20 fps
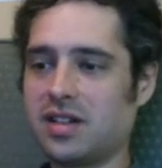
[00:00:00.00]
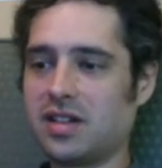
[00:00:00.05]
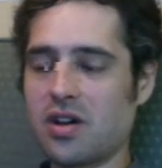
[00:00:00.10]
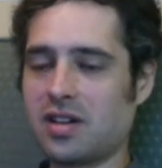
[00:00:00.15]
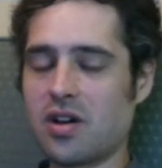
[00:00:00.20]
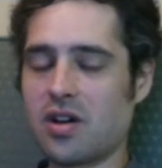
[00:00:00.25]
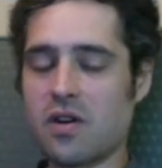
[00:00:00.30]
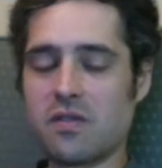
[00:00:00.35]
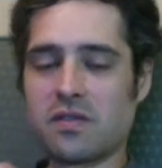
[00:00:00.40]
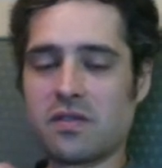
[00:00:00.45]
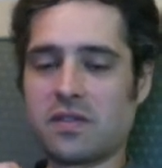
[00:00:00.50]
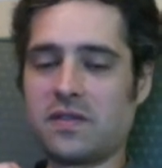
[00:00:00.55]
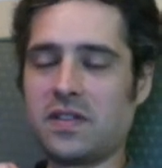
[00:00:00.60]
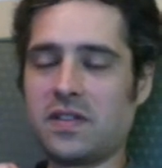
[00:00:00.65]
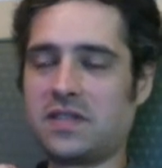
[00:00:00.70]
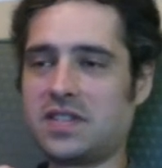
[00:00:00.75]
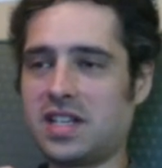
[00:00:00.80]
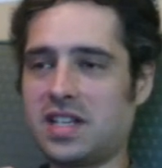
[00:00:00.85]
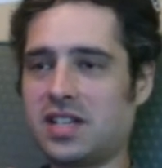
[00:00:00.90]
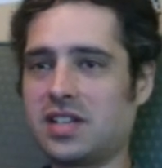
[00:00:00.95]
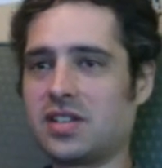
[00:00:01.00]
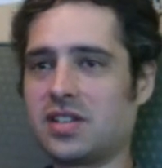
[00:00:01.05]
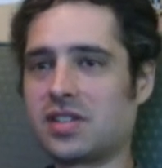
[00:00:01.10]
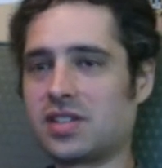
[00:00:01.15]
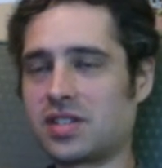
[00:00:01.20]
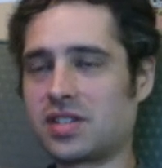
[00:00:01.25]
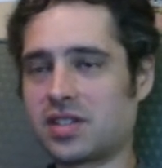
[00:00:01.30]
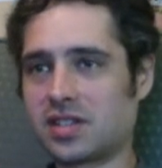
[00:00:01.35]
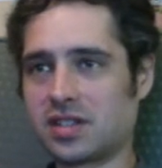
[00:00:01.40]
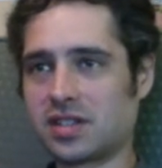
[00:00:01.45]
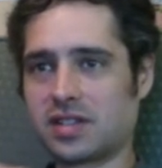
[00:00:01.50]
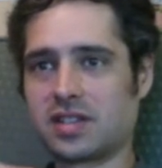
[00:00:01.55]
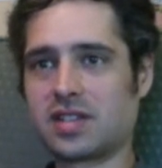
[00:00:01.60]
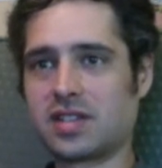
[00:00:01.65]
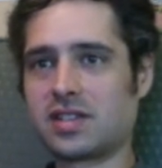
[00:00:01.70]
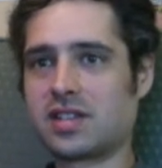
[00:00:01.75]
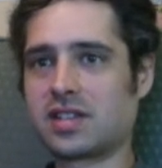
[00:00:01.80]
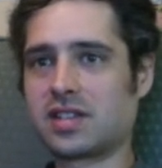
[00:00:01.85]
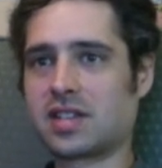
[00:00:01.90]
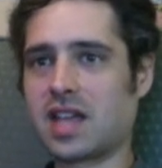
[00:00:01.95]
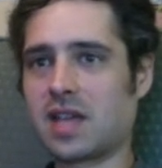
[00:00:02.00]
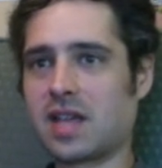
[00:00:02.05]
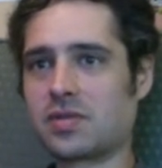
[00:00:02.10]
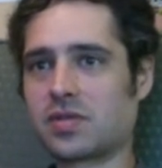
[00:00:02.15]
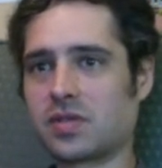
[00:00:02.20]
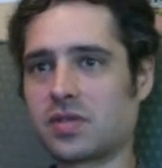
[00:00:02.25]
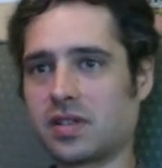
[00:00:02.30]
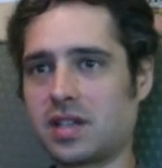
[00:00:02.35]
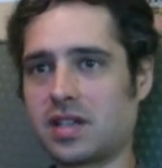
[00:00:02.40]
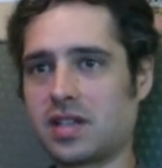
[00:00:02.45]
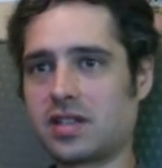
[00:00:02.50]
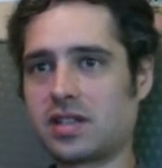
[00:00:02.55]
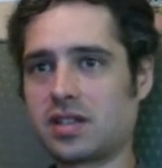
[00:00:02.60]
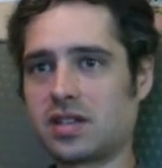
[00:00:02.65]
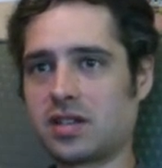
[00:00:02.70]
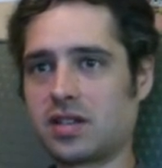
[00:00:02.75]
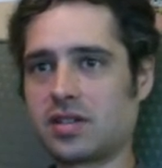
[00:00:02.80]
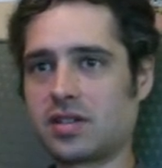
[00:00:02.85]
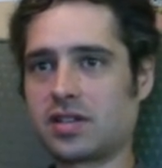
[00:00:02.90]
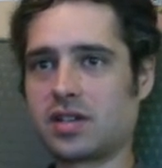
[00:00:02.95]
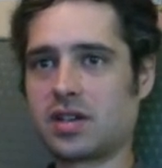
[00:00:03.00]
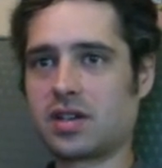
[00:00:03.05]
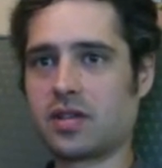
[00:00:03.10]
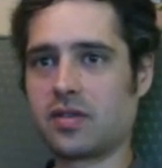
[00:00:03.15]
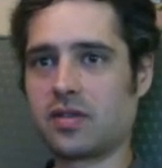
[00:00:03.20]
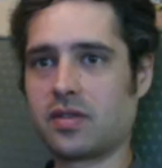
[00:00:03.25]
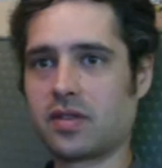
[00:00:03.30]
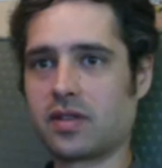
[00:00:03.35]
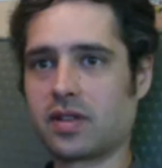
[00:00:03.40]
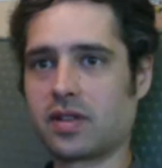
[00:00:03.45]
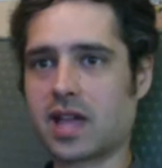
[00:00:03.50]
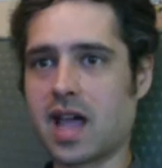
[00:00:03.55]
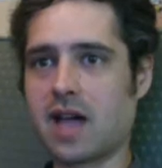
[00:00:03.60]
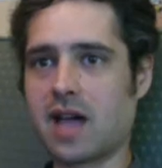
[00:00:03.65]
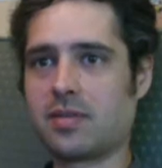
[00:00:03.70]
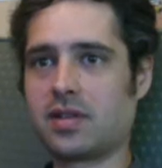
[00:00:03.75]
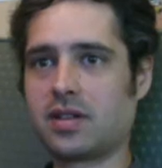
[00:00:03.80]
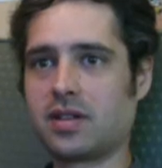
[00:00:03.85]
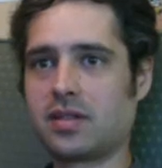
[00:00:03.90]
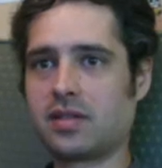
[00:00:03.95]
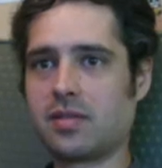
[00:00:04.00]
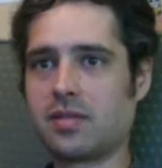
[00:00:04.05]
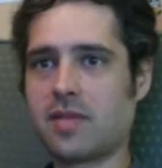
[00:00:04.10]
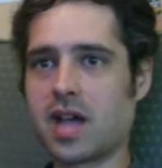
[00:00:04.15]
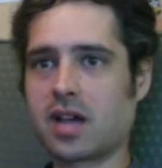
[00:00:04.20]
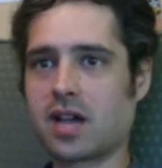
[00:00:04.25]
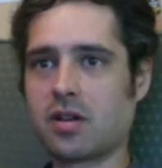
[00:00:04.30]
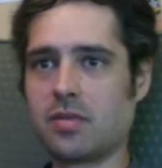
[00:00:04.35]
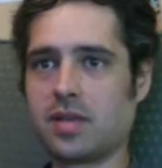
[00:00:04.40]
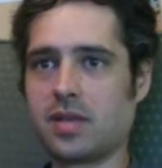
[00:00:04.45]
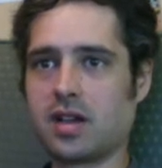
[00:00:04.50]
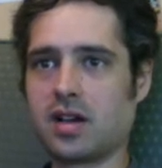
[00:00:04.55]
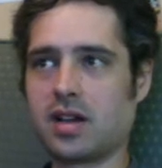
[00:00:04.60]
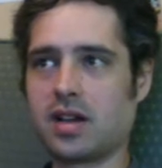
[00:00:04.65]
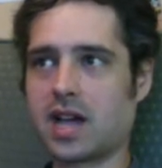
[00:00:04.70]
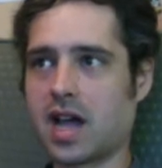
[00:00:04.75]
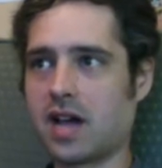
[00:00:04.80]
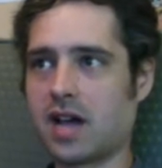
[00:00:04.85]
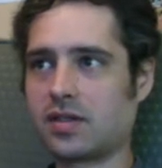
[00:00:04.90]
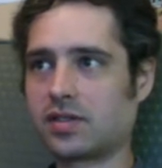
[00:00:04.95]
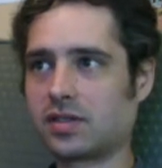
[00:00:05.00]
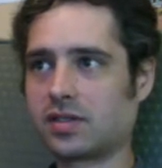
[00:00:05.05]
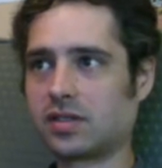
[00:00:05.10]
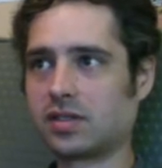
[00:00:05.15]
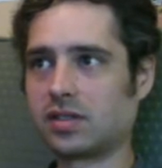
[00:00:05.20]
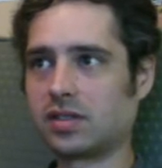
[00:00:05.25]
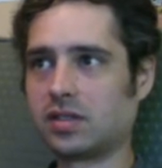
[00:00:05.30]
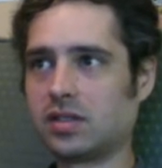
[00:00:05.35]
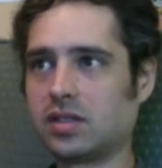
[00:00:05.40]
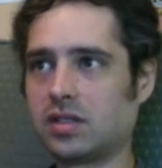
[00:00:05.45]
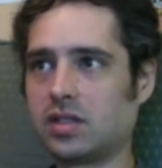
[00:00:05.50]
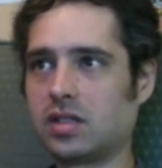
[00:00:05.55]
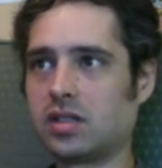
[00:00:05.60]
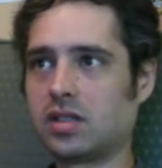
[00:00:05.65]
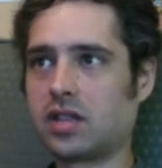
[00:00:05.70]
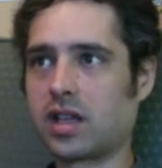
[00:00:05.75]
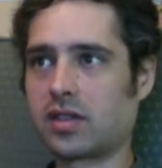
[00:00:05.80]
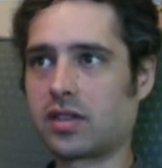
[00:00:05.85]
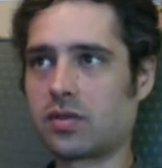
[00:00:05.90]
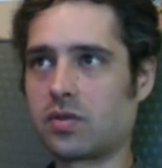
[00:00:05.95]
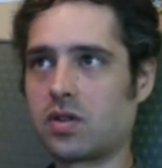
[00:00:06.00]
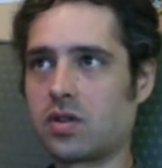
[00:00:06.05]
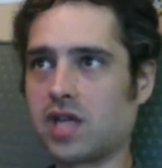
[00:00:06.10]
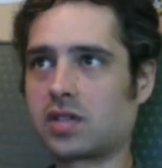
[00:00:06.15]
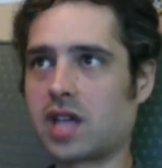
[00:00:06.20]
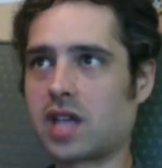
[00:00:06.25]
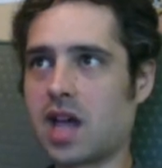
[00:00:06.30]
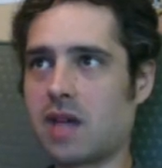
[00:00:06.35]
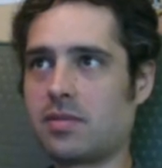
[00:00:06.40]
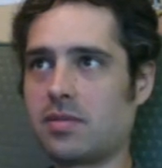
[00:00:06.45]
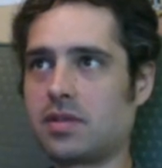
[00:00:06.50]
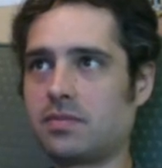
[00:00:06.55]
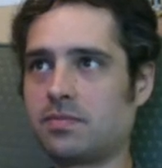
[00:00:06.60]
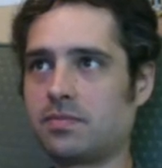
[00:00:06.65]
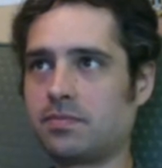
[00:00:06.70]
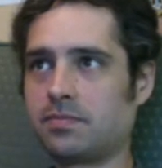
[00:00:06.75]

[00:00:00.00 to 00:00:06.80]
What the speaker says: Over 15 years since this game's release. Here's, the little cabin, the Back O Beyond house, like Thoreau's cabin.